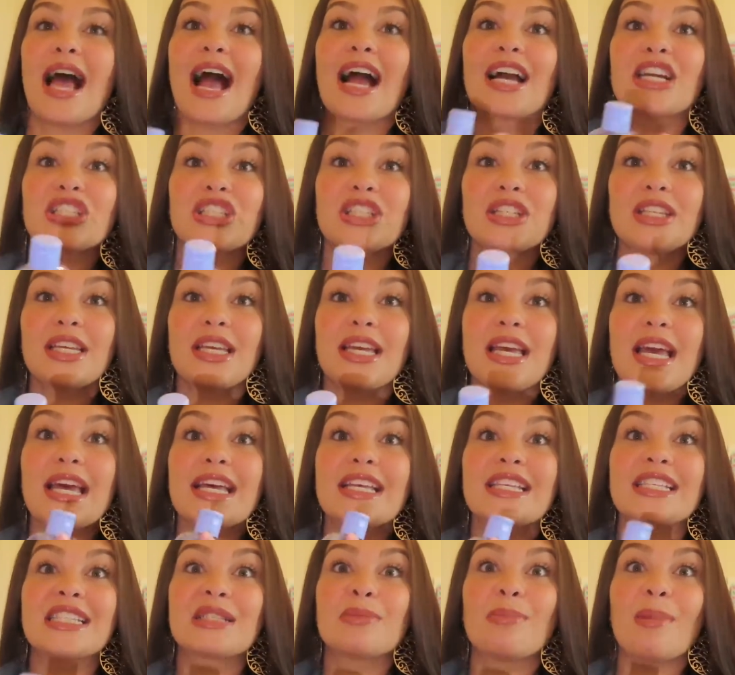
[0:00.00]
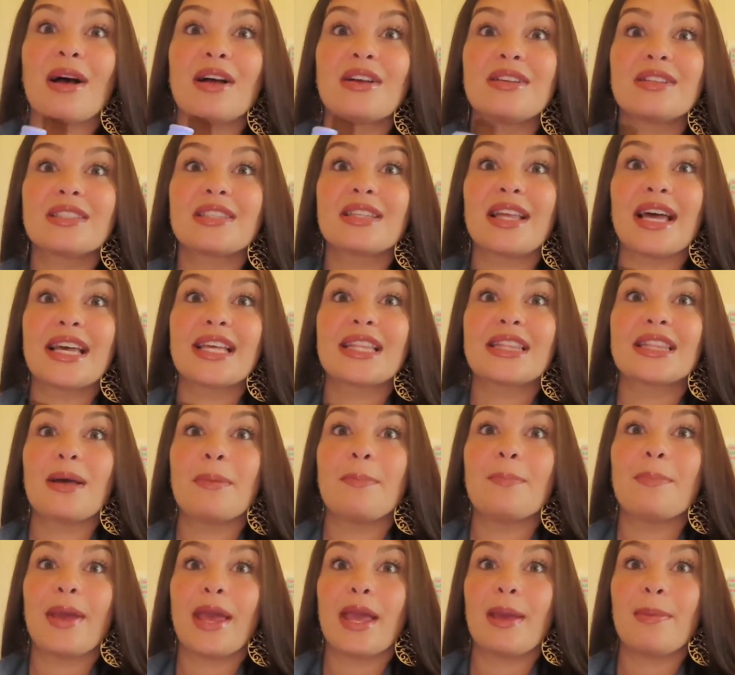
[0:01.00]
Actually, it smells like the
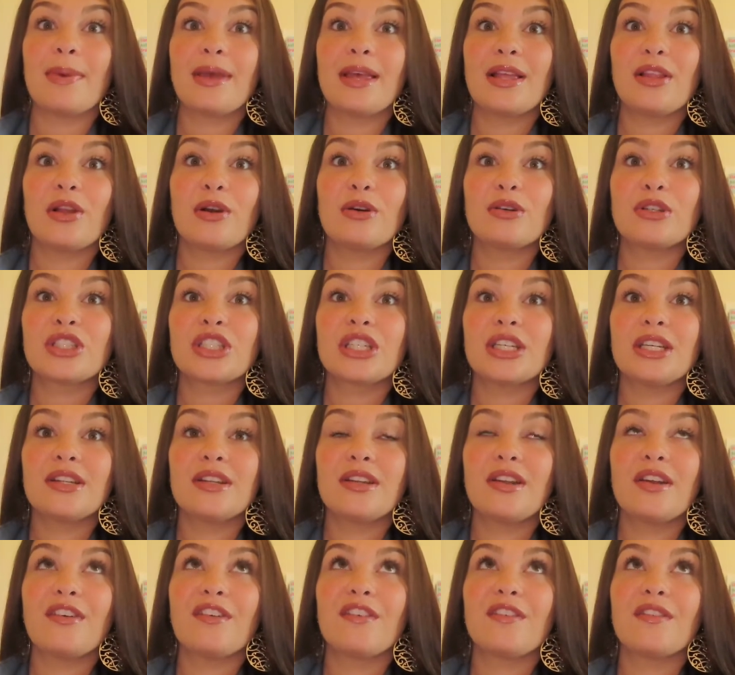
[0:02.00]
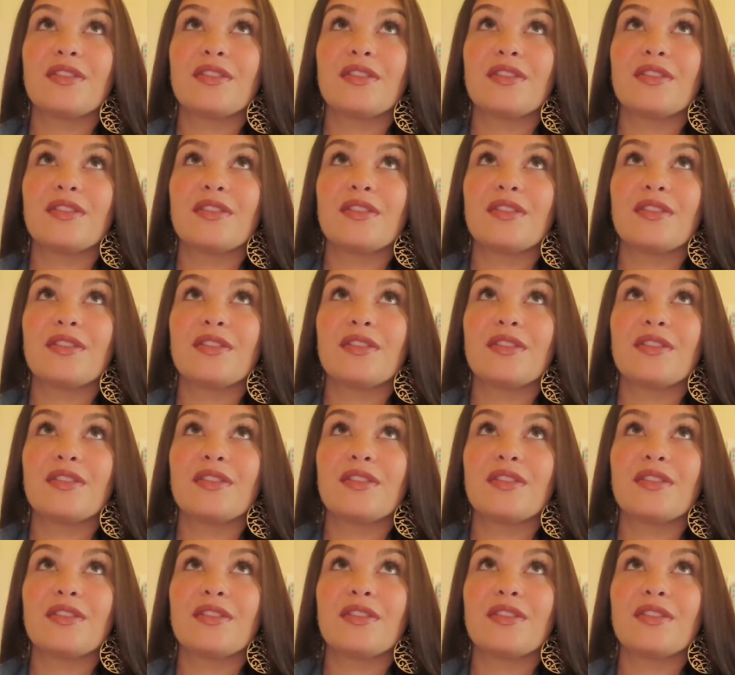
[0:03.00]
baby lotion,